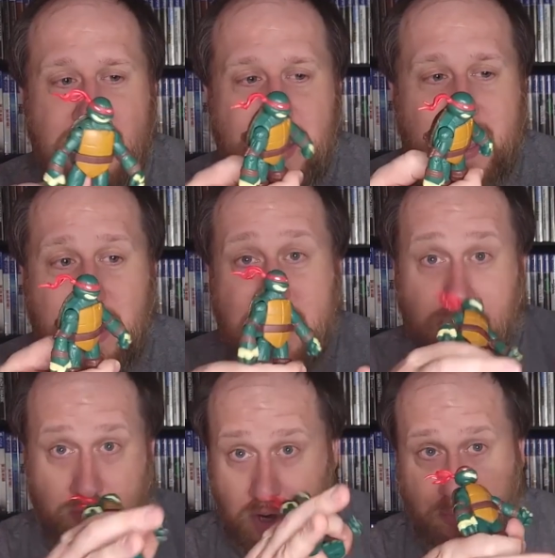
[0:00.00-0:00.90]
And I
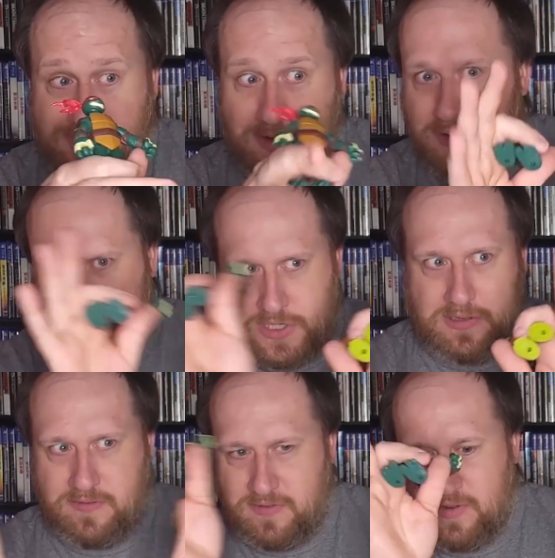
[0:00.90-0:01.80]
grew up with the
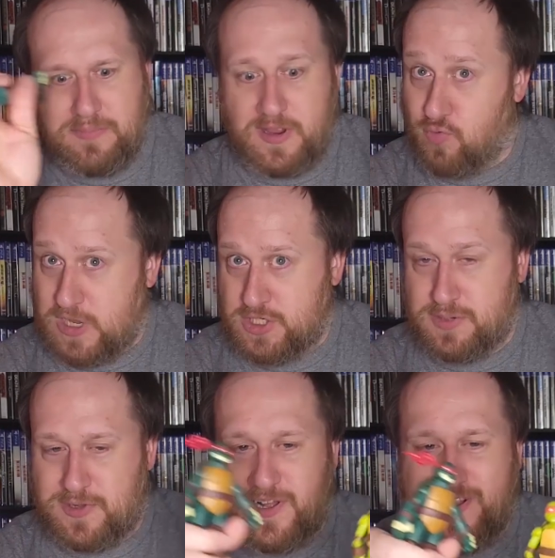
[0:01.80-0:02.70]
original, so I mean, I've watched
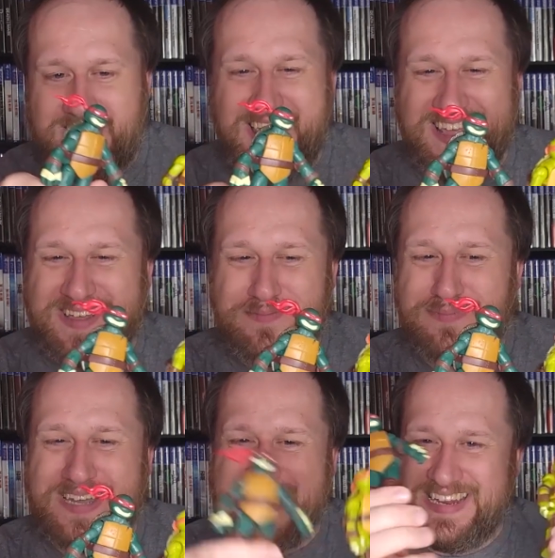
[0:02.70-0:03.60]
them all,
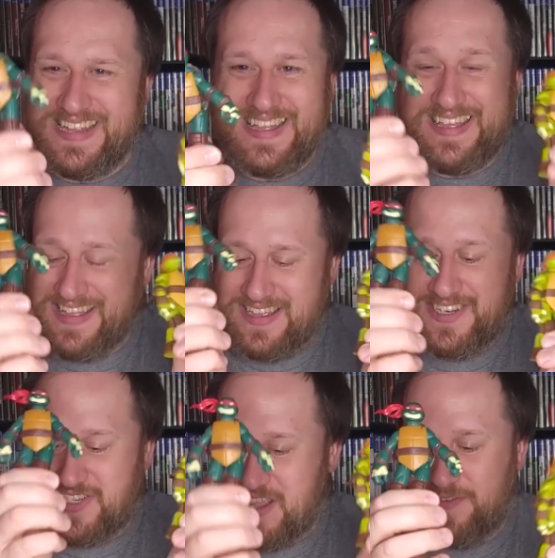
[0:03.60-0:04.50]
but
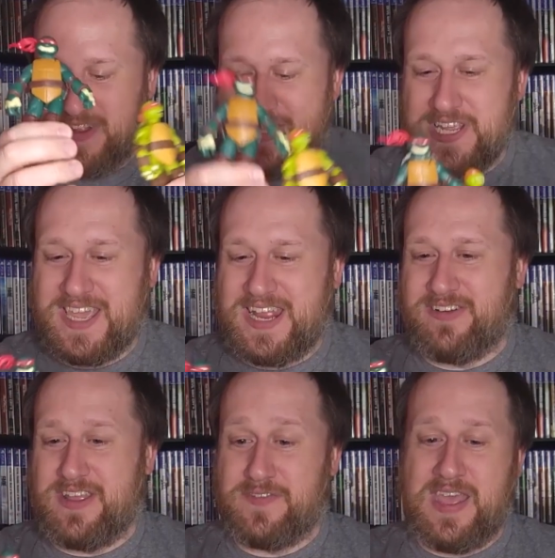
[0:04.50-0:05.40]
definitely check it
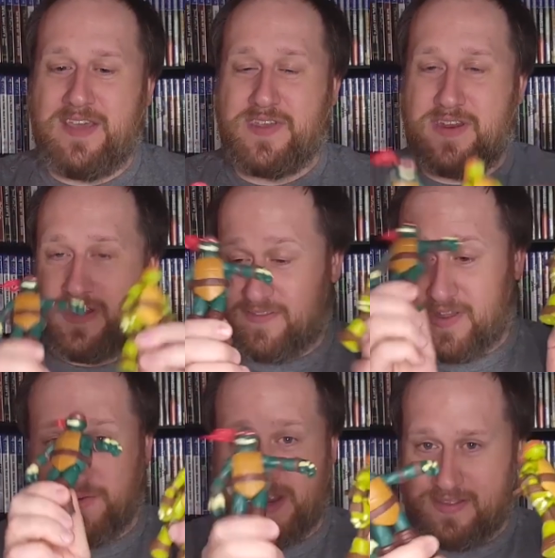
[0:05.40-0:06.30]
out if you haven't. So
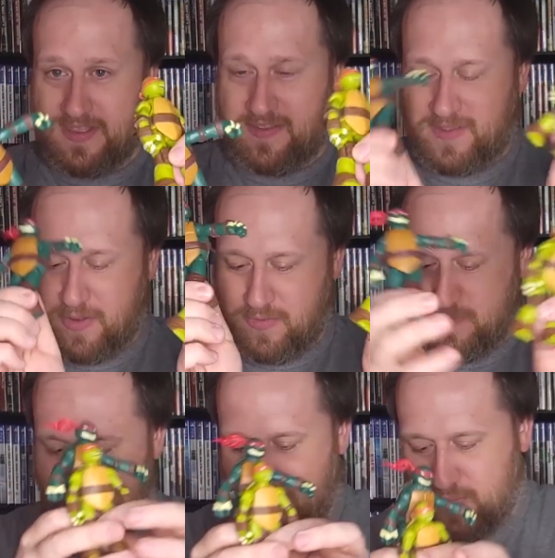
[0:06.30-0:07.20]
anyway, these 2
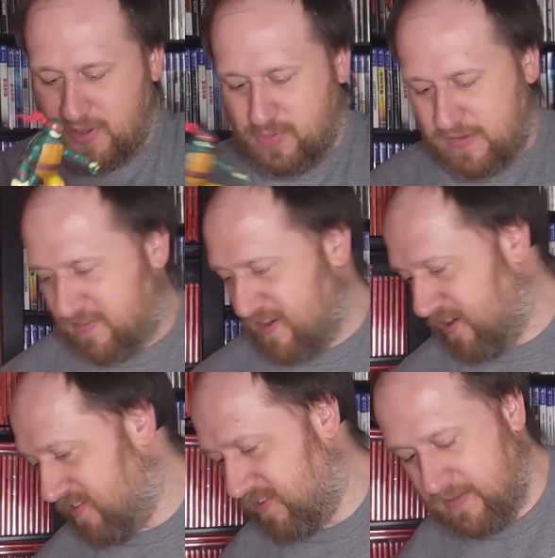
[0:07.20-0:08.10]
from the 2012
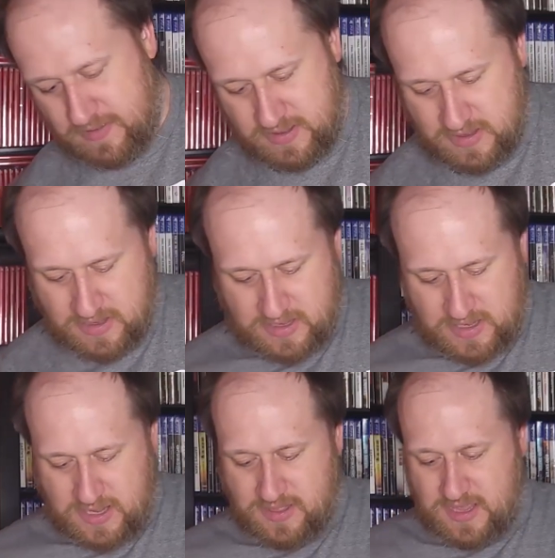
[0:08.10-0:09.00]
series.
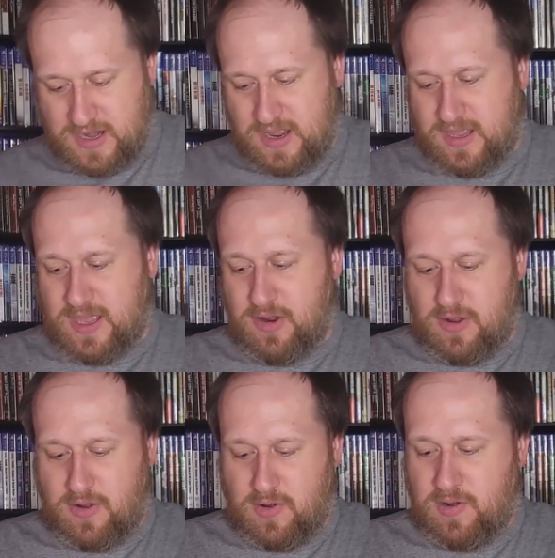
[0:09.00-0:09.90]
And then I got
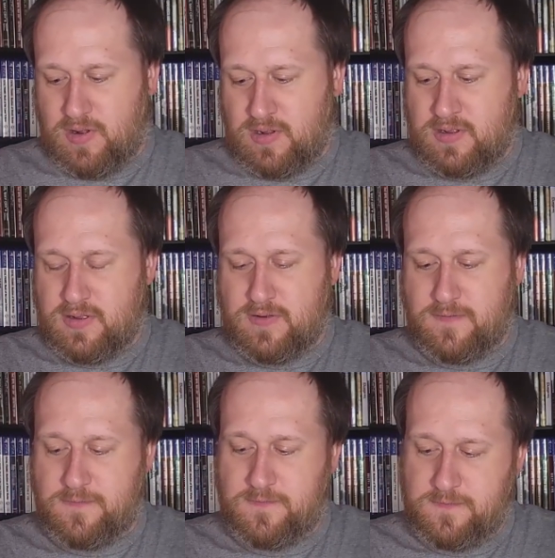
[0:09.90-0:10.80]
all
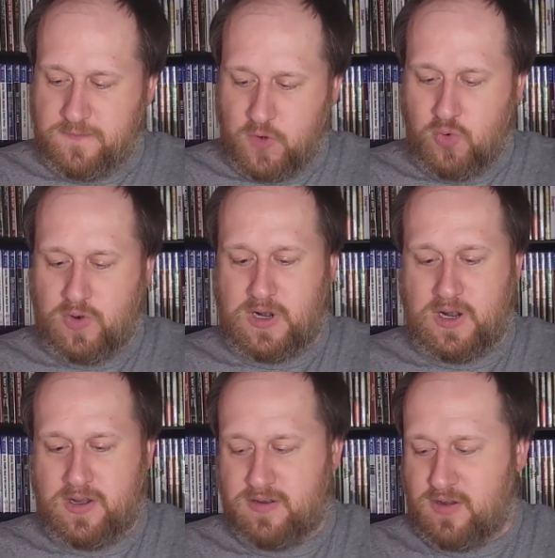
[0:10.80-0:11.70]

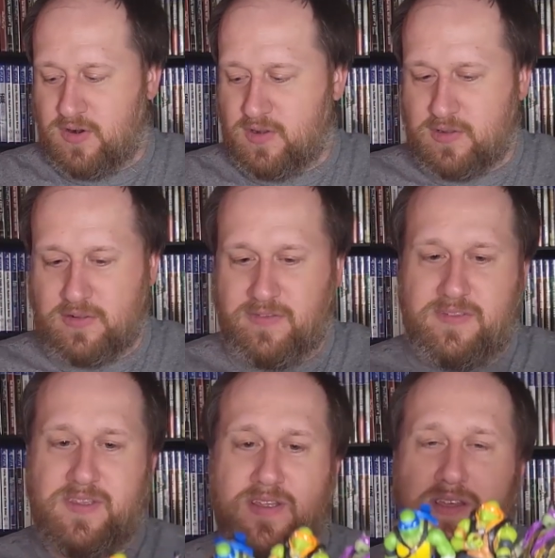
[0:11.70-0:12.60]
4
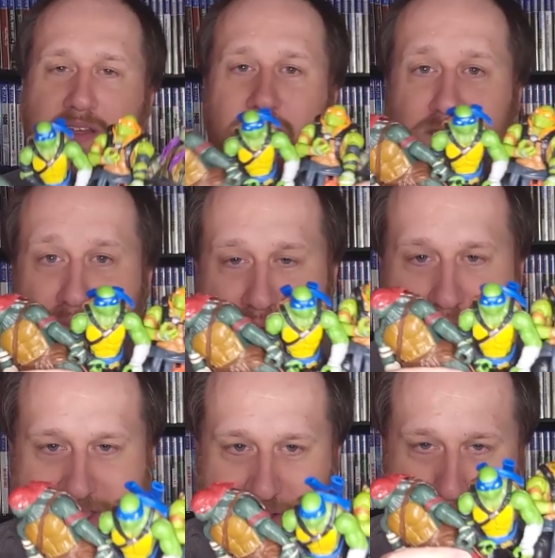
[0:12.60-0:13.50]
Turtles from the
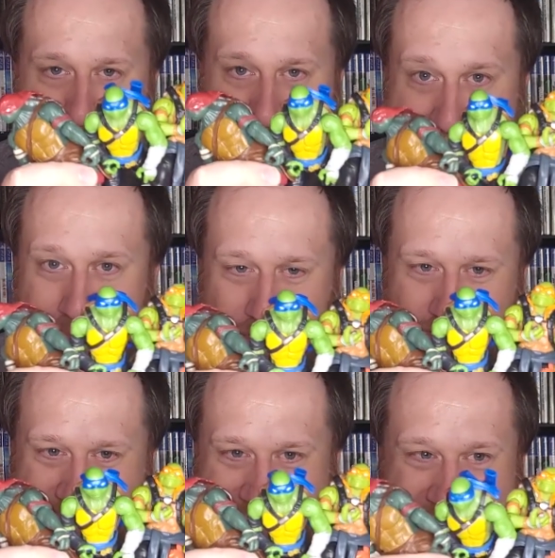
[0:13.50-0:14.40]
Michael Bay
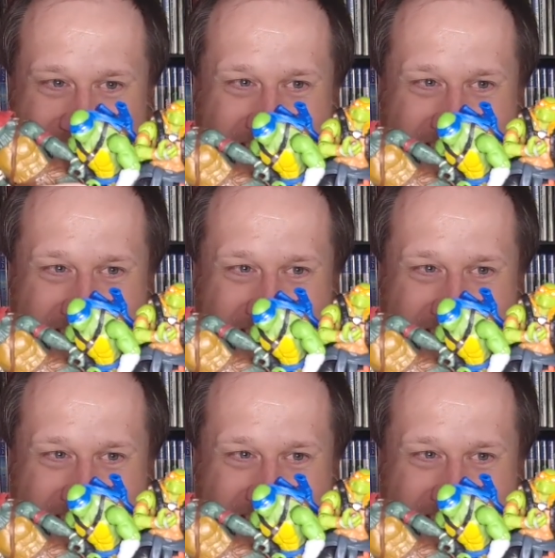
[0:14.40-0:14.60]
movie.